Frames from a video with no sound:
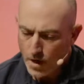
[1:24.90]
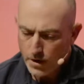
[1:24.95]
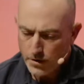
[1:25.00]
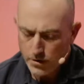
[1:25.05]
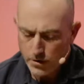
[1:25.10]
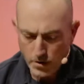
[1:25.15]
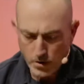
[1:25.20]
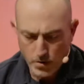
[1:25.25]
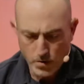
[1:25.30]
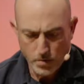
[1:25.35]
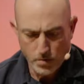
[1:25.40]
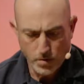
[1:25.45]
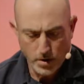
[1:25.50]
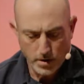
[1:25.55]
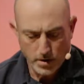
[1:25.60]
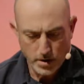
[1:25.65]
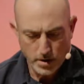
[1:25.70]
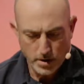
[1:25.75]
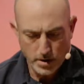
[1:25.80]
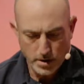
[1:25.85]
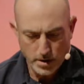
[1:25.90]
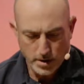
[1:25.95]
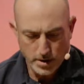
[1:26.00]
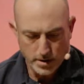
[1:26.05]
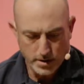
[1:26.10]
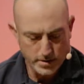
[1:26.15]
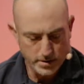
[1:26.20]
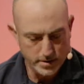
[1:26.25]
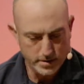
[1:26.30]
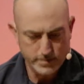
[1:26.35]
you
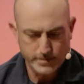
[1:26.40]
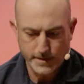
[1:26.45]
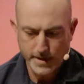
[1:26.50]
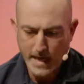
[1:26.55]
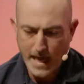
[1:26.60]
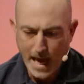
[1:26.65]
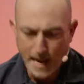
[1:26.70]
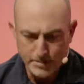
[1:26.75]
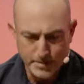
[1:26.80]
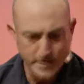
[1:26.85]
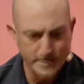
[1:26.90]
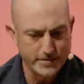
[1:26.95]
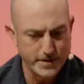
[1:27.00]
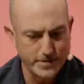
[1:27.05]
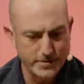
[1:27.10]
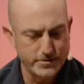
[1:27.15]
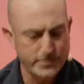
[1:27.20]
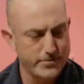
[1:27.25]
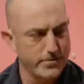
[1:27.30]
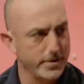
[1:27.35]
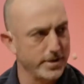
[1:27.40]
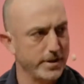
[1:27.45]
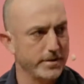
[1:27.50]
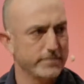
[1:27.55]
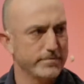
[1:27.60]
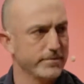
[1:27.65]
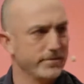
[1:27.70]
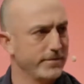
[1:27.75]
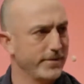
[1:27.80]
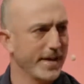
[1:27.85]
are captain of industry,
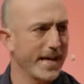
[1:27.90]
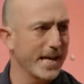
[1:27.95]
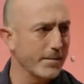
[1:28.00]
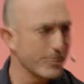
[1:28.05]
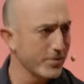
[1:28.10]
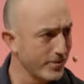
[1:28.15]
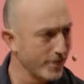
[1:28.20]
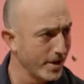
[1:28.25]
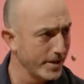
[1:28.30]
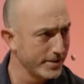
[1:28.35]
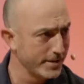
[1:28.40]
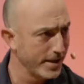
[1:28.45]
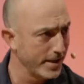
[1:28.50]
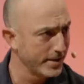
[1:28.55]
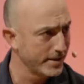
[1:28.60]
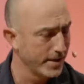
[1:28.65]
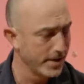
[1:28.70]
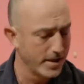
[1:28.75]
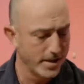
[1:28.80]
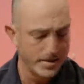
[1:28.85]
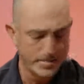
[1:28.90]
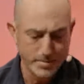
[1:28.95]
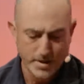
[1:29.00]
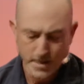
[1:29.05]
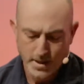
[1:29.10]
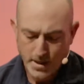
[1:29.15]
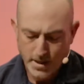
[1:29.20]
Amazon.com,